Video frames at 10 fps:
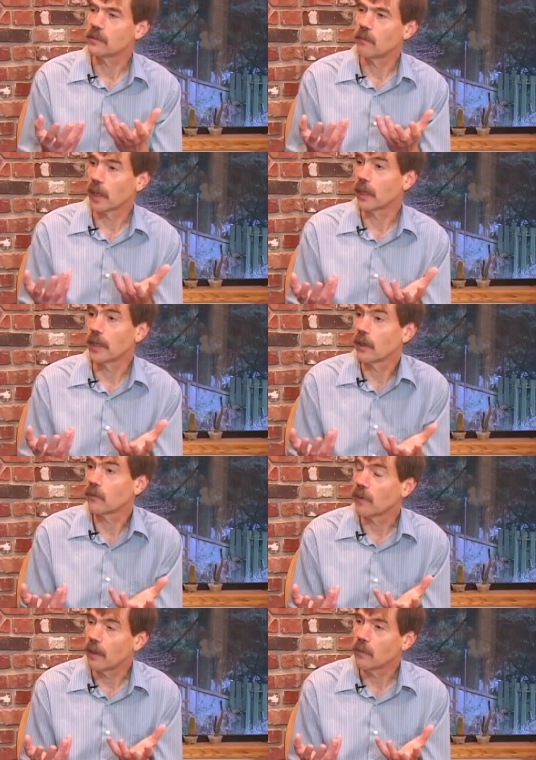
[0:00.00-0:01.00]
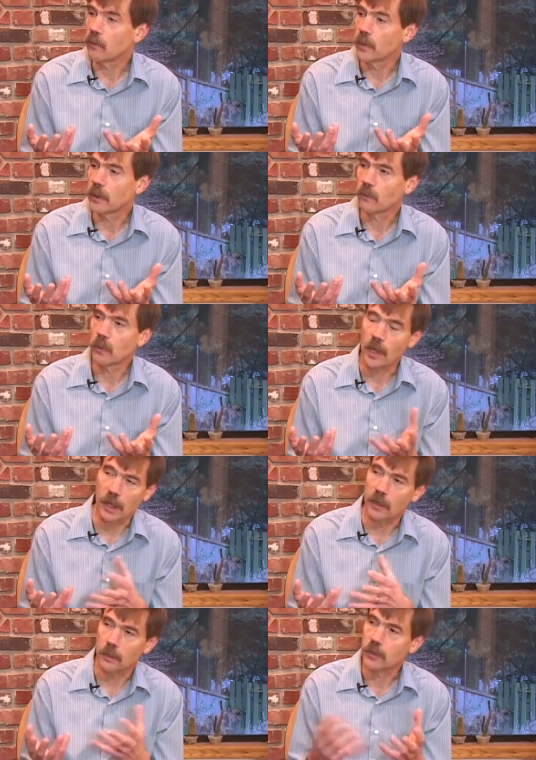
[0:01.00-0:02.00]
market air travel. We're
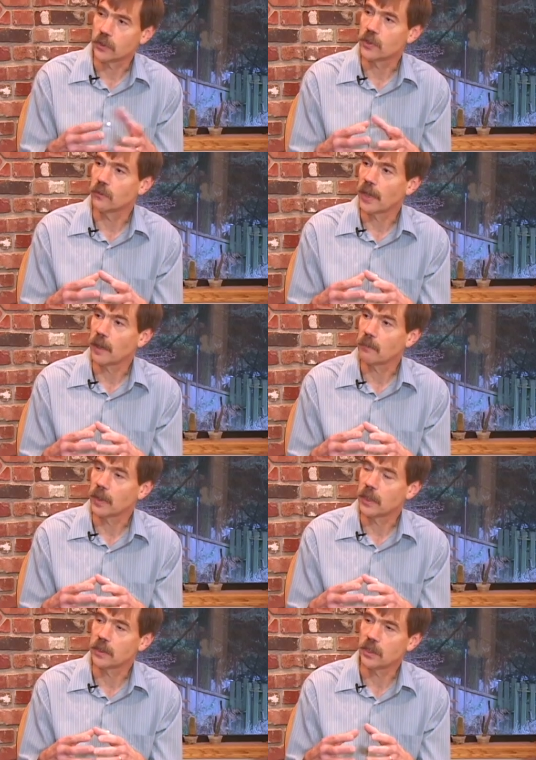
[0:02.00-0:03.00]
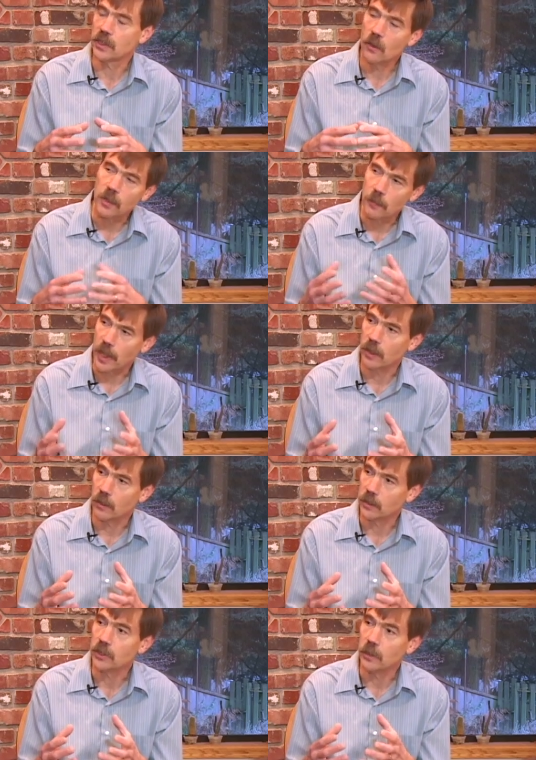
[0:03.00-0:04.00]
not going to pursue that because it's so
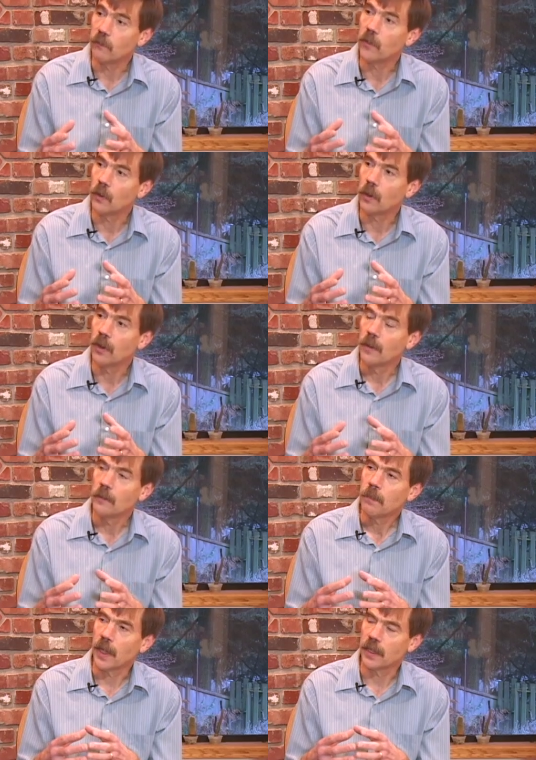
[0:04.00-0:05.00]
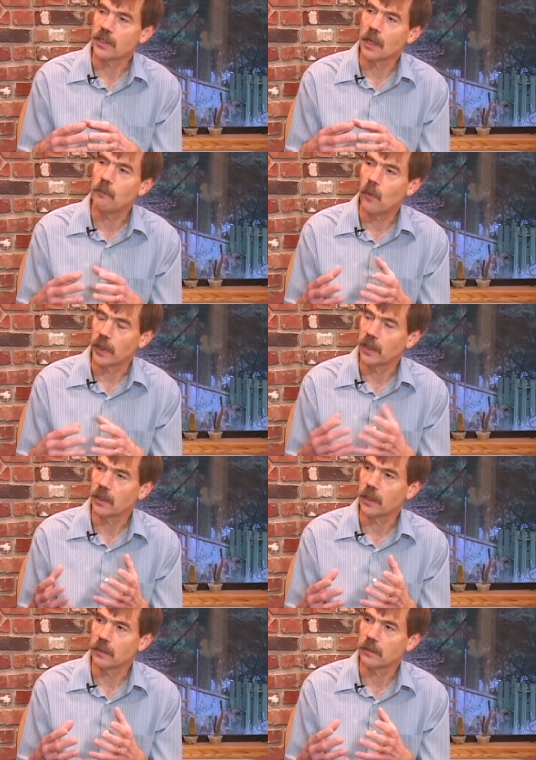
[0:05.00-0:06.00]
dependent on cheap fuel that at some point
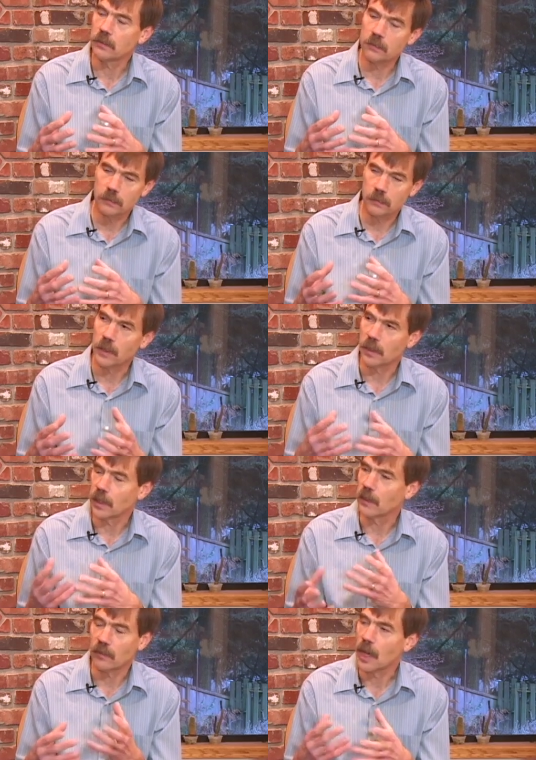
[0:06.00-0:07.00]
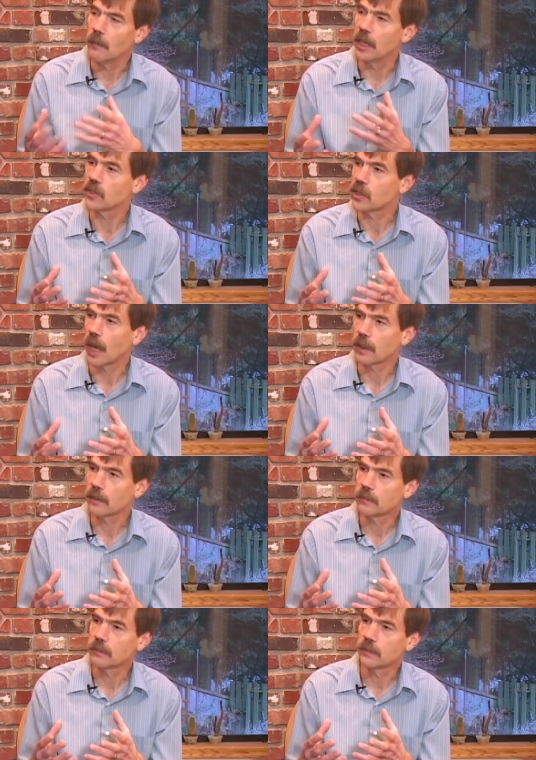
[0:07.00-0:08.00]
it will come unstuck.
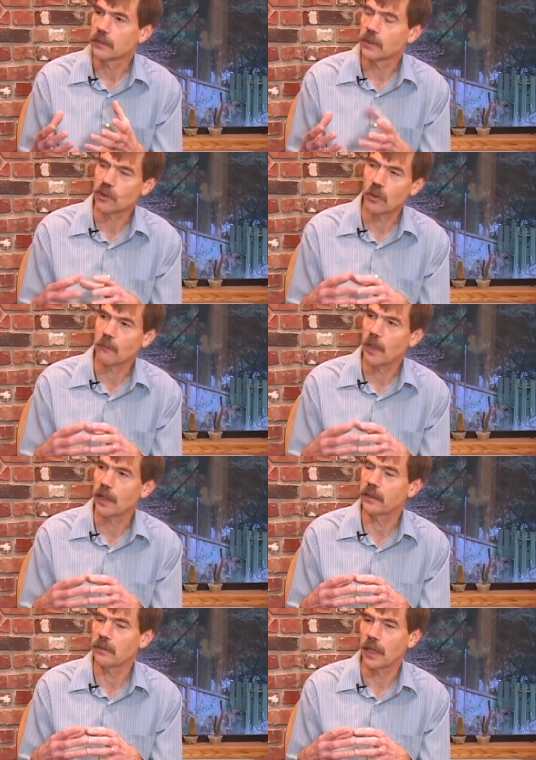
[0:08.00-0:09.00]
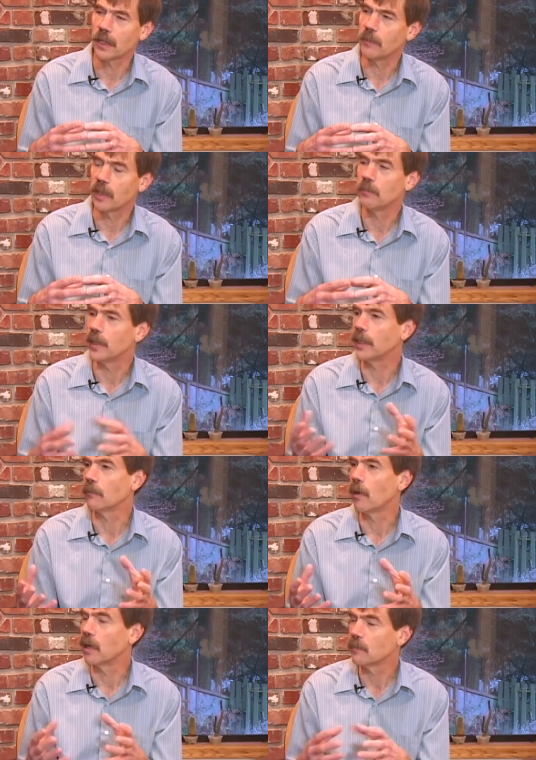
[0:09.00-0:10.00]
In the short run, I can be completely
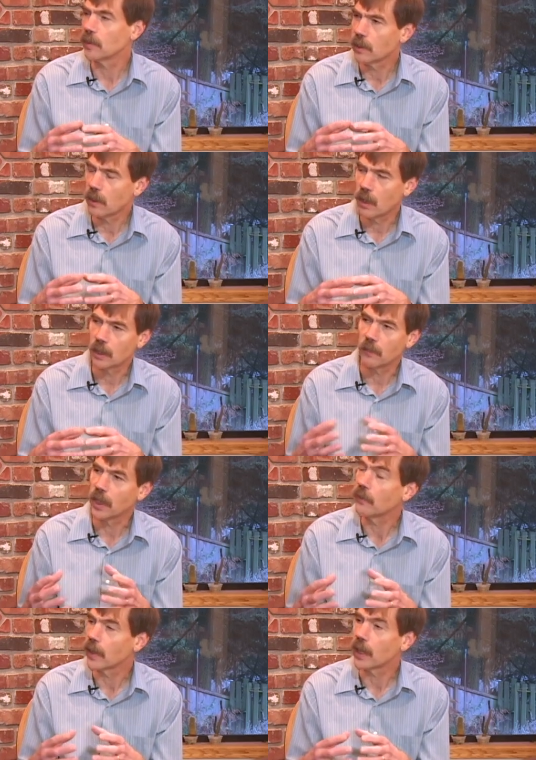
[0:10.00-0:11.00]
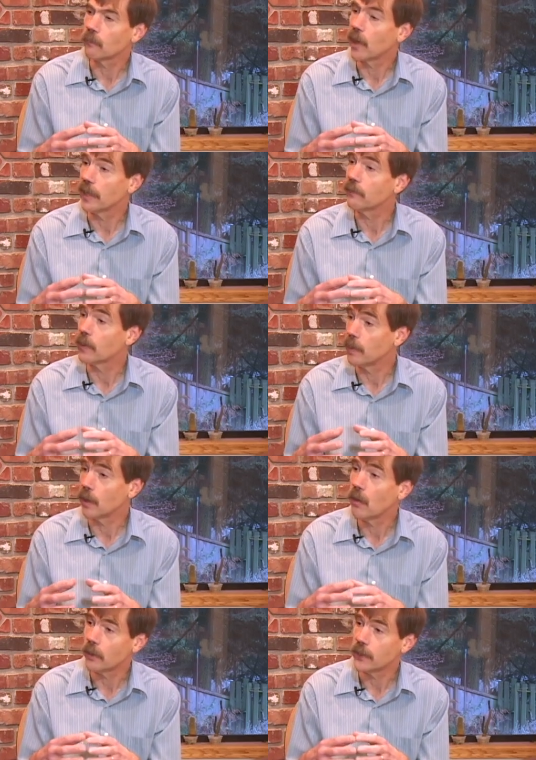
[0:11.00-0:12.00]
wrong, but in the long run, I think I'm right if the
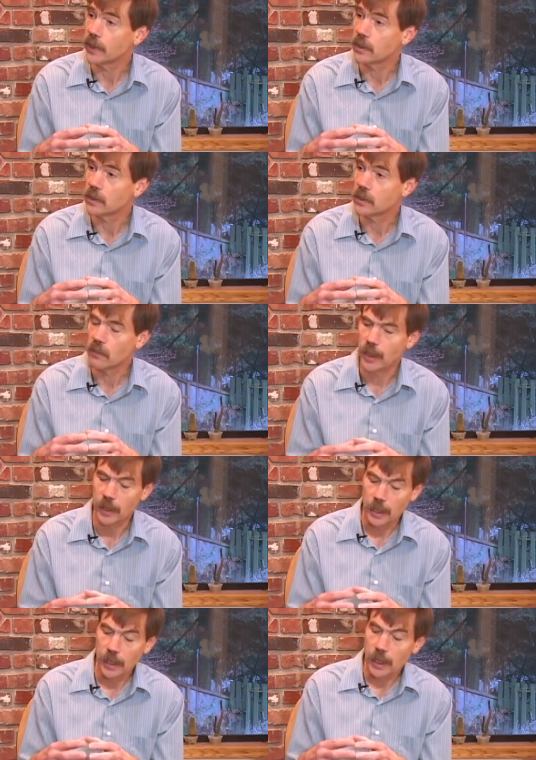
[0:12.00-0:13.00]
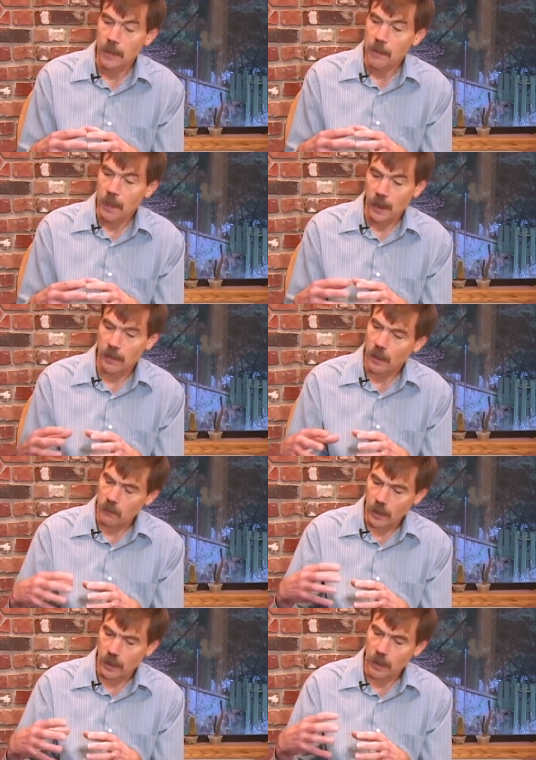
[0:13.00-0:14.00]
peak oil thesis is right. Okay.
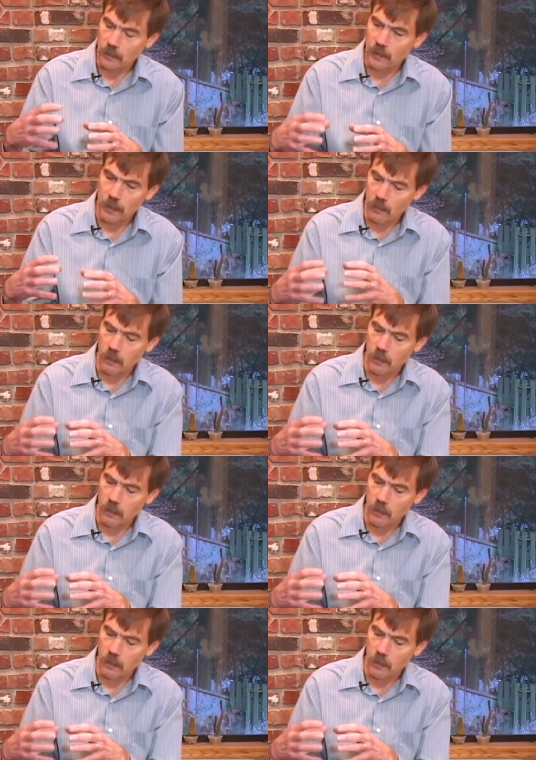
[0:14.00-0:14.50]
But